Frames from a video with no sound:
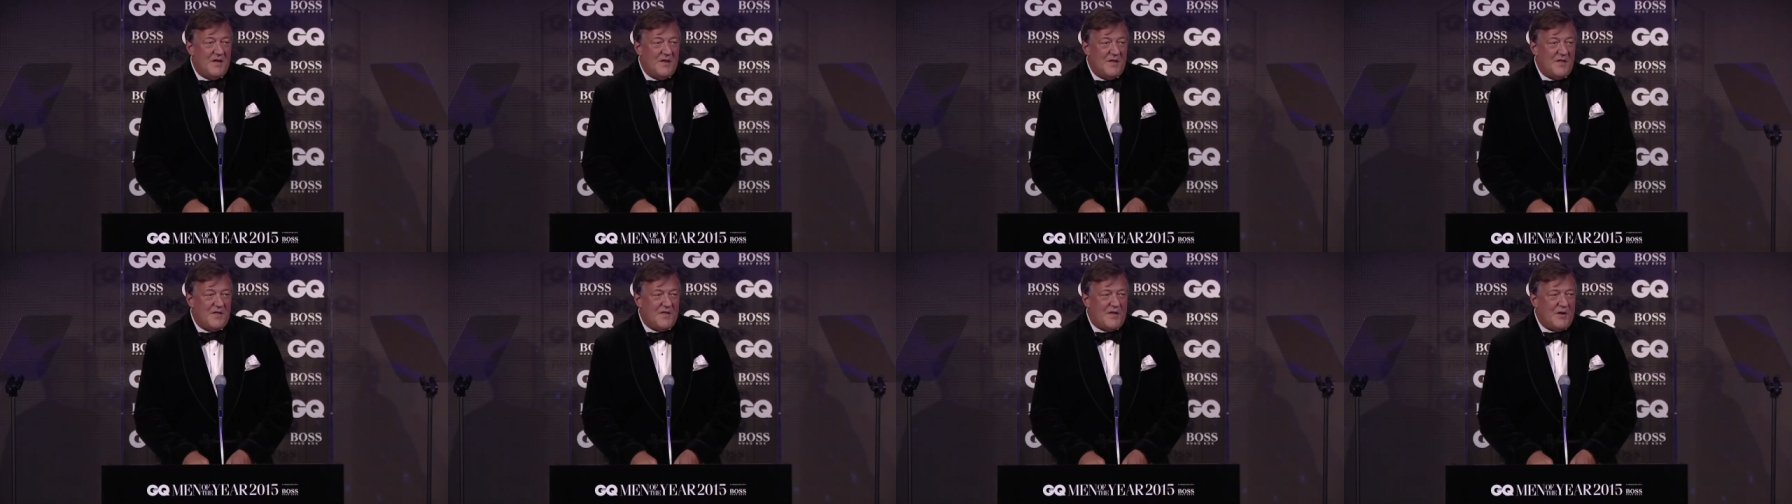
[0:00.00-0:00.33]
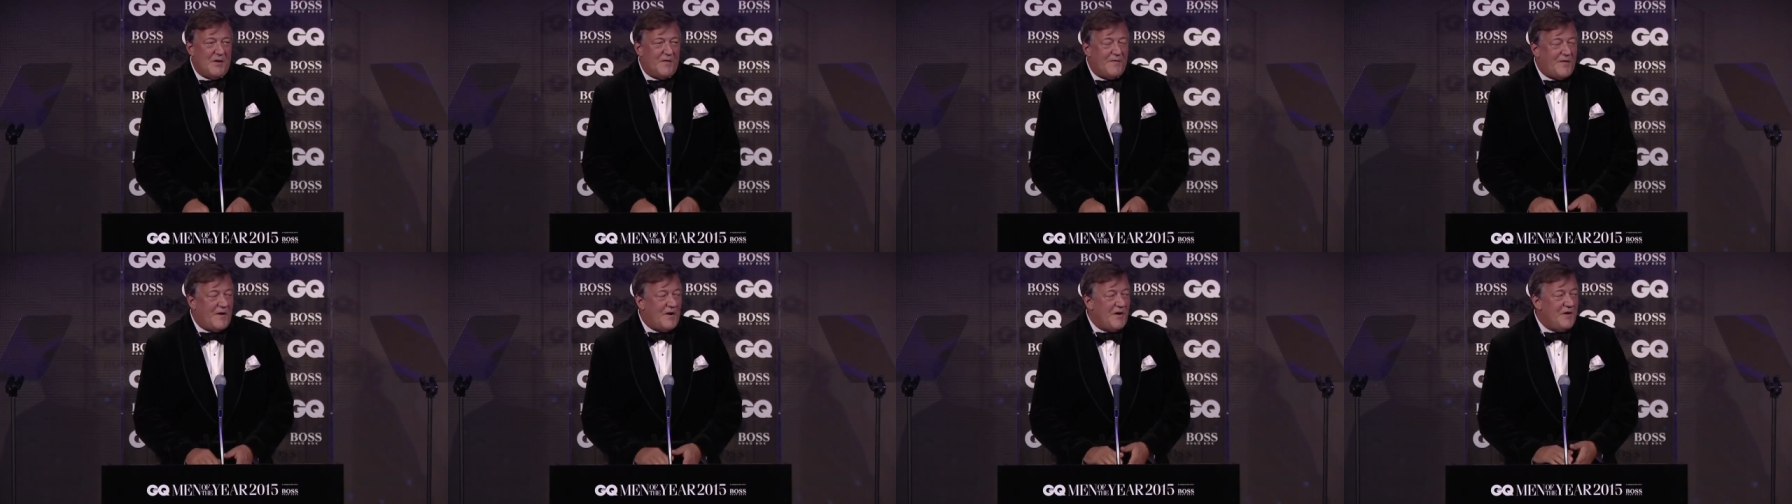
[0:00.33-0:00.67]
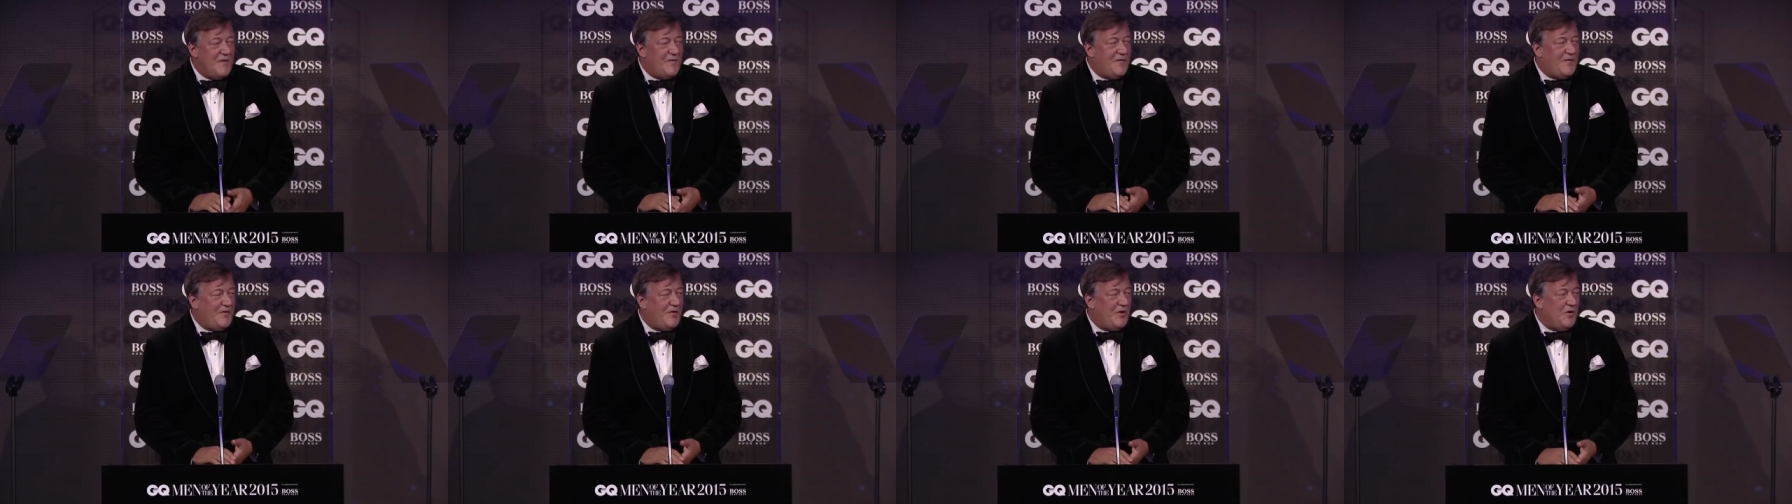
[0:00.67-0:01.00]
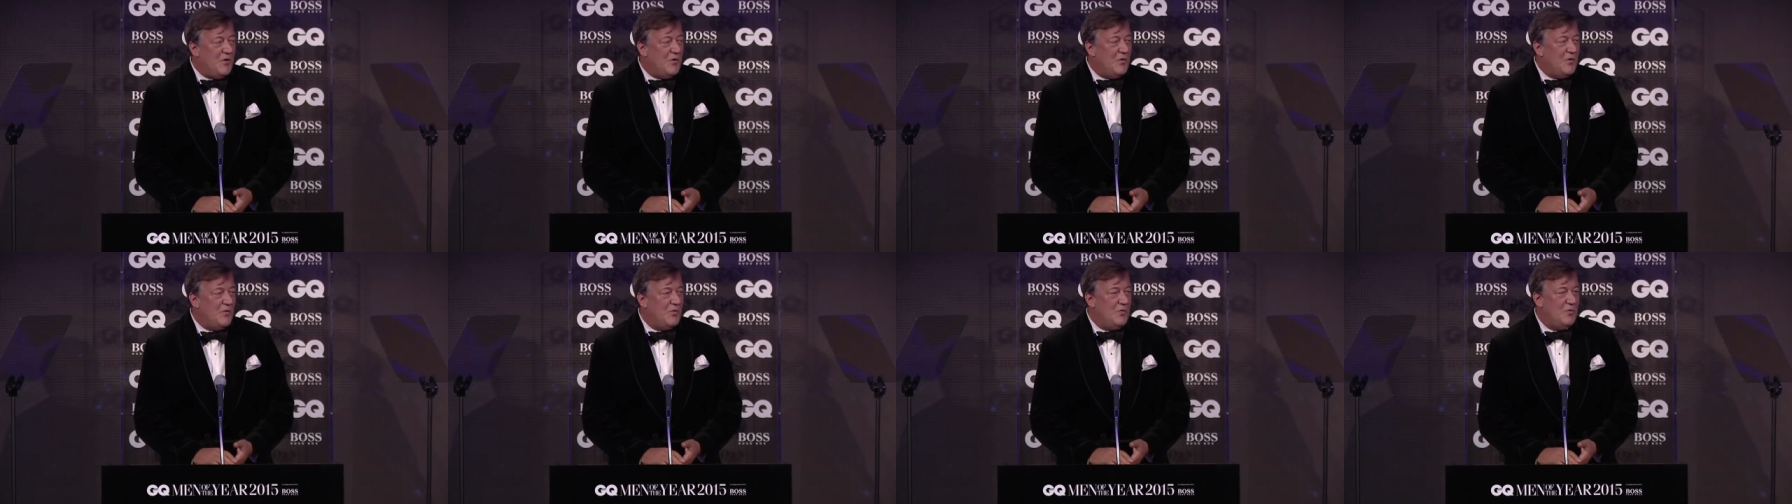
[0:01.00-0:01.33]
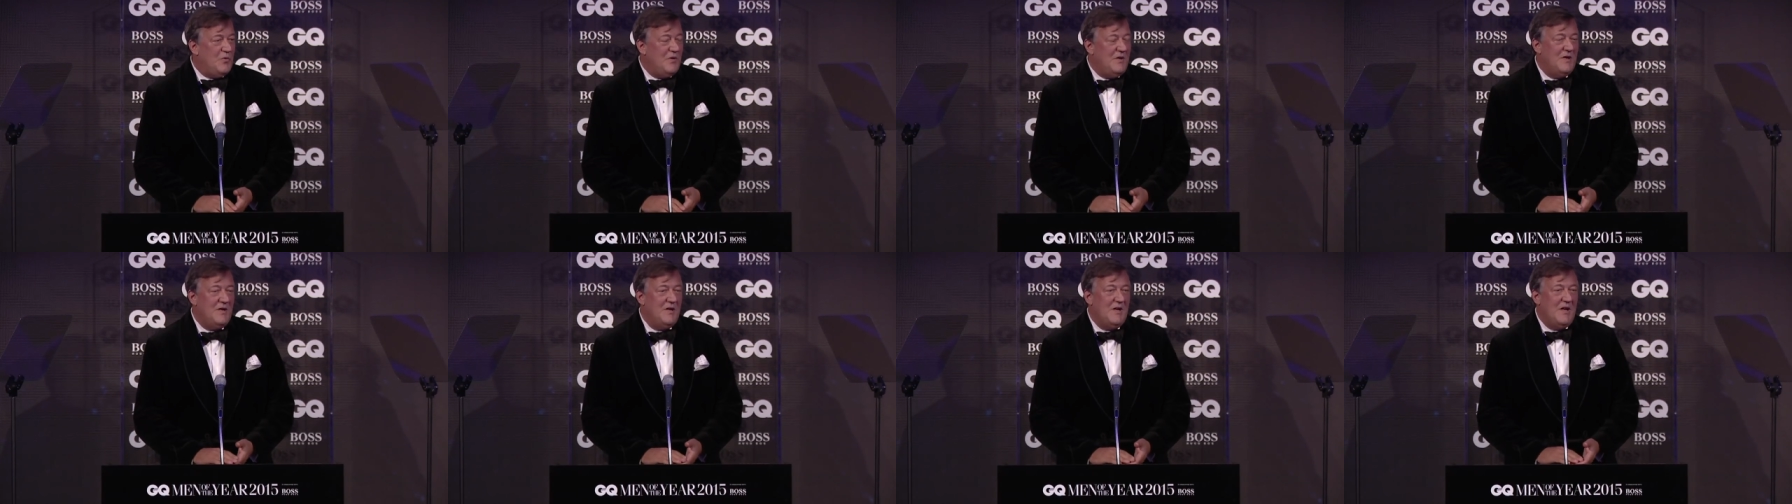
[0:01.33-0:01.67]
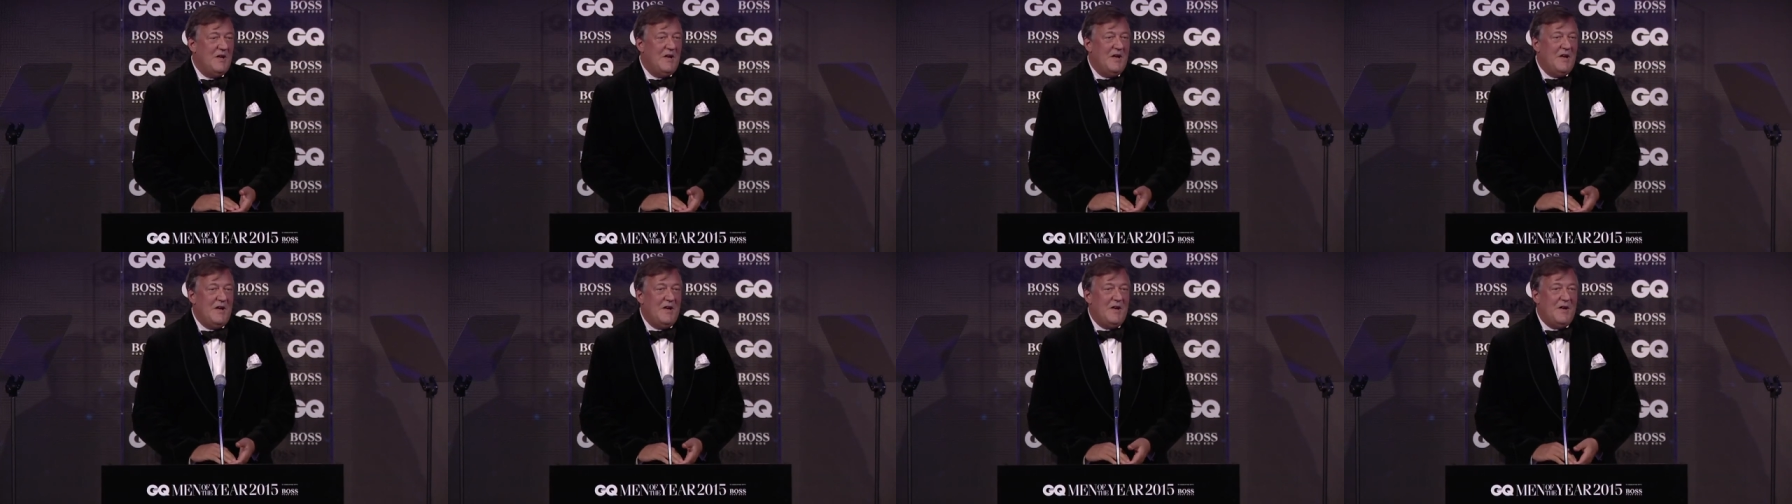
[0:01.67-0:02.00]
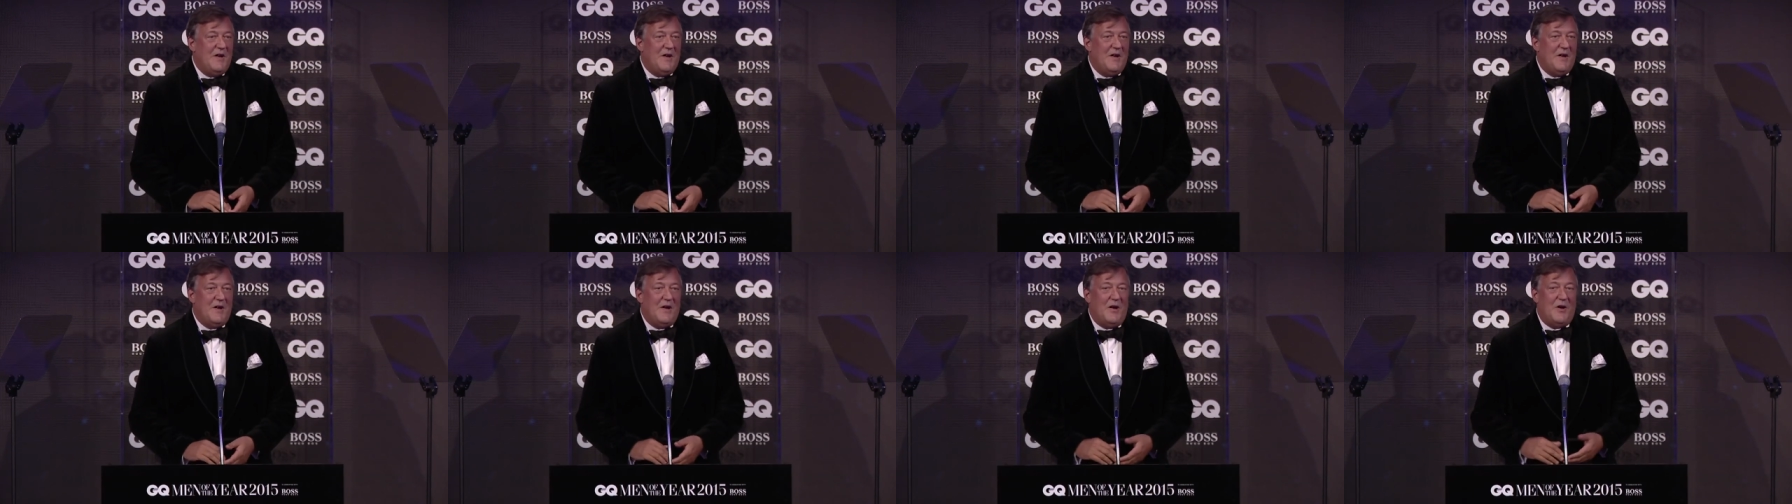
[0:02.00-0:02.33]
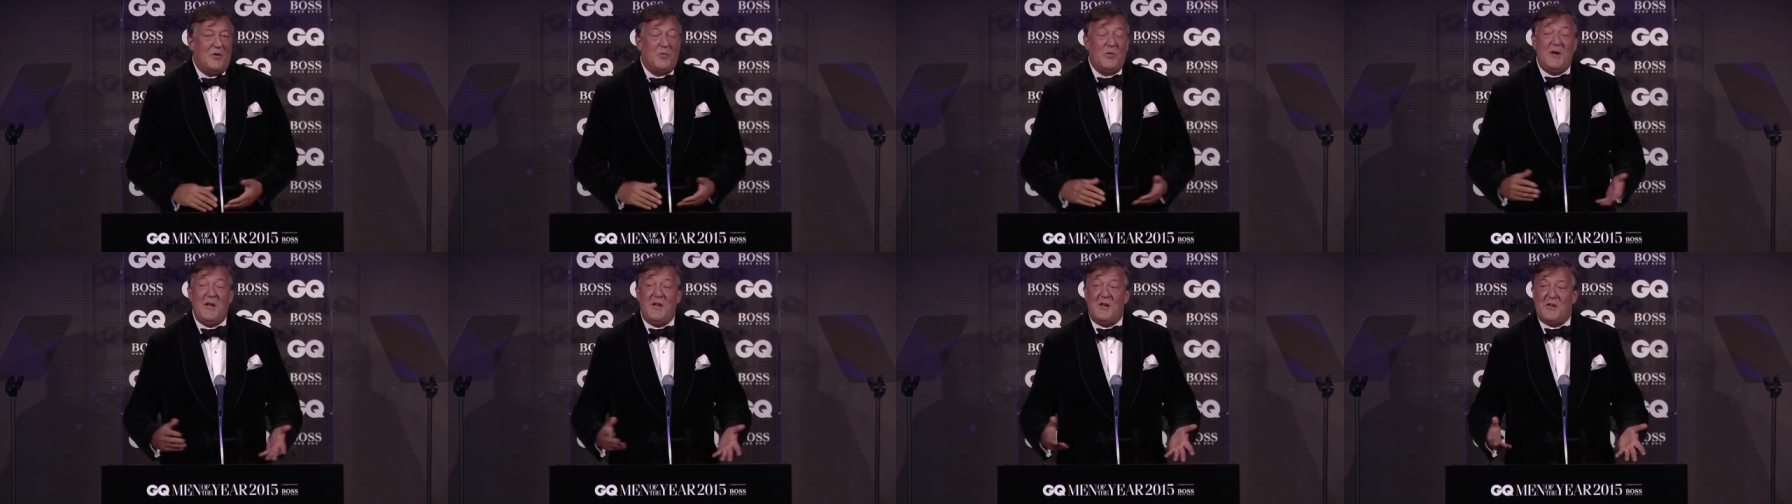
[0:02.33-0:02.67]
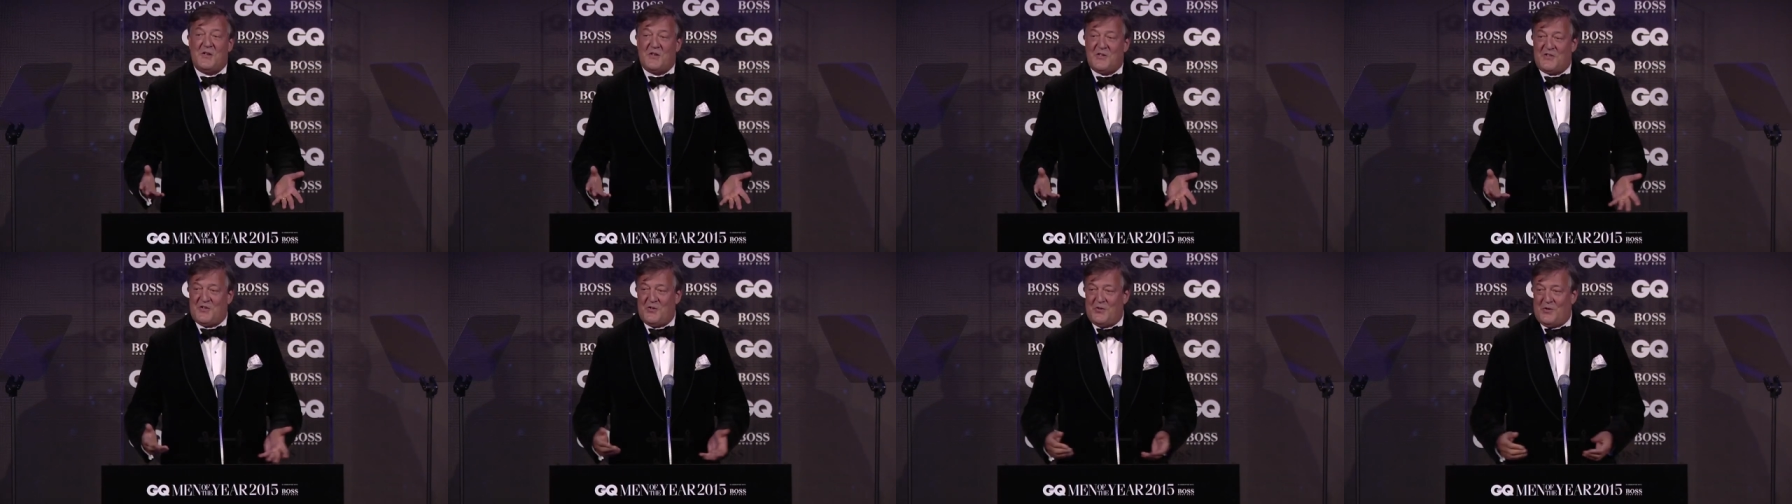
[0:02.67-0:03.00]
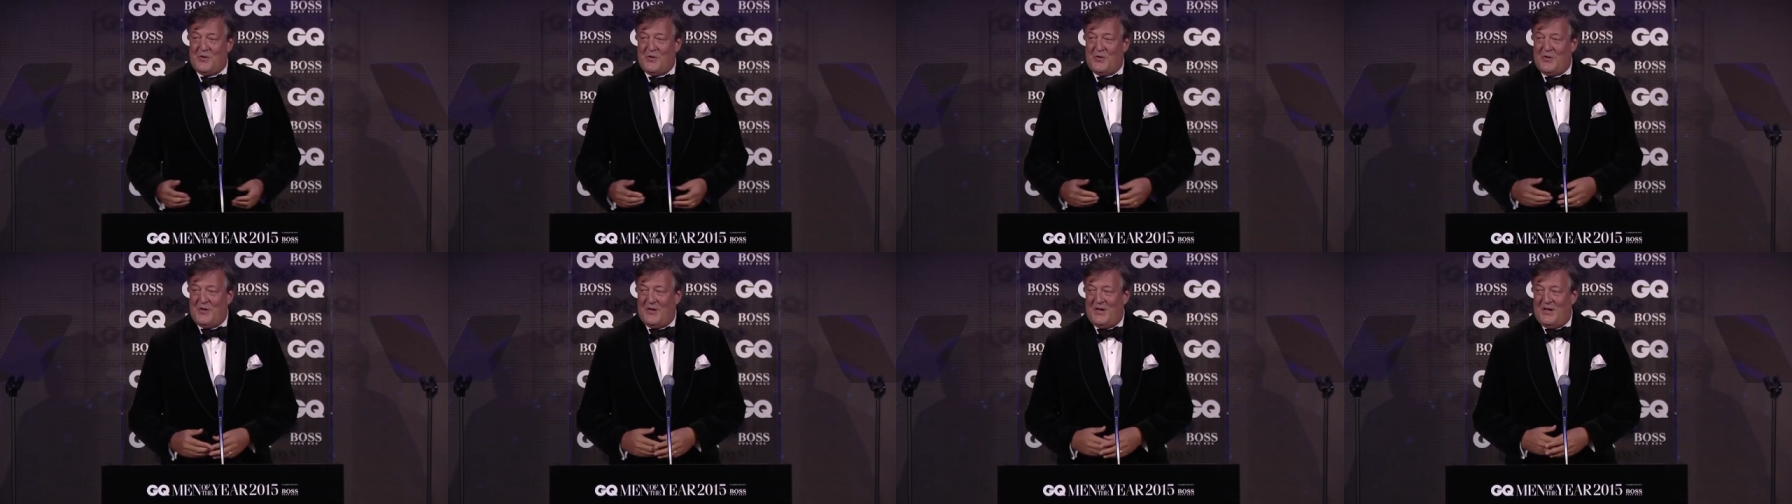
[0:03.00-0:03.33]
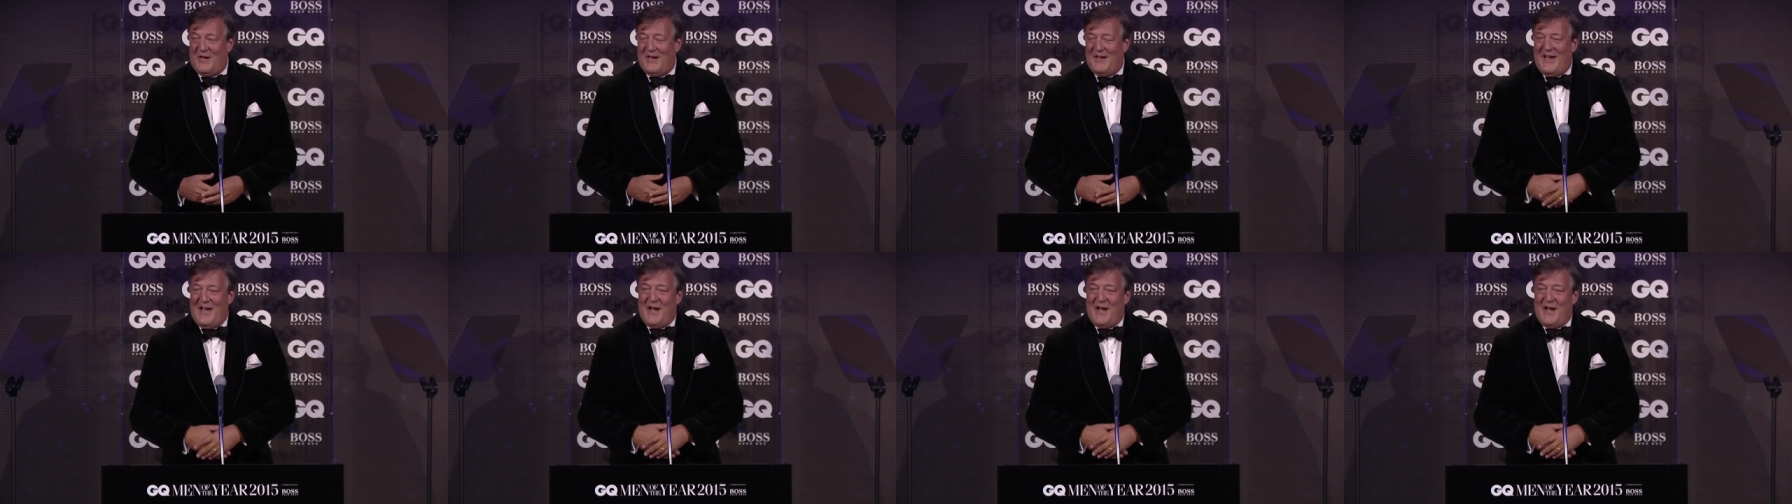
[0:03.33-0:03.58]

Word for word: There are very few arenas or uh,